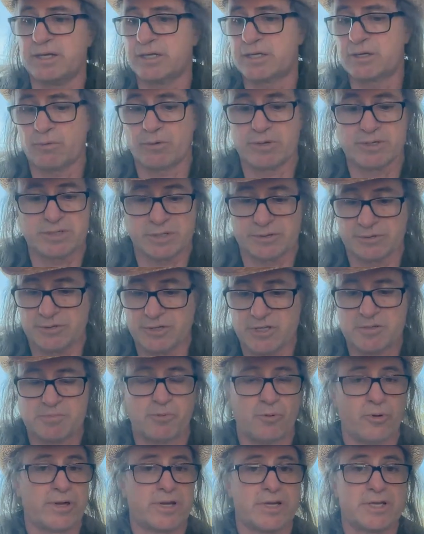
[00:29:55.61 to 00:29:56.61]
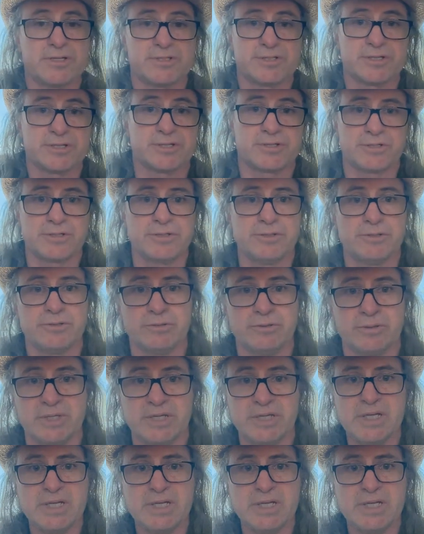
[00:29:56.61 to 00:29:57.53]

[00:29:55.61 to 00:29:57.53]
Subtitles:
Icarus at this point is a dude,